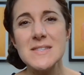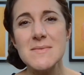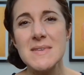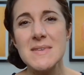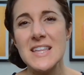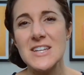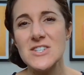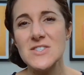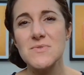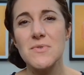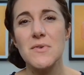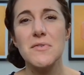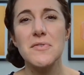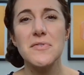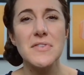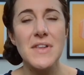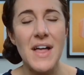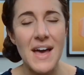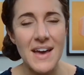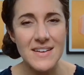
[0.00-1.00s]
something that just
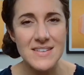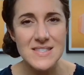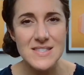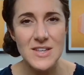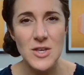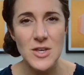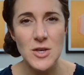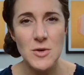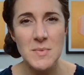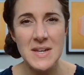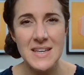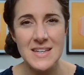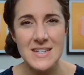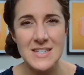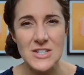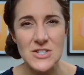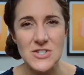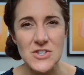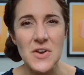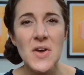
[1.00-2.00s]
reflects the human
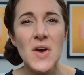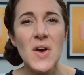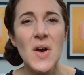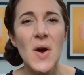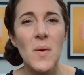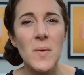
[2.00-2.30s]
condition.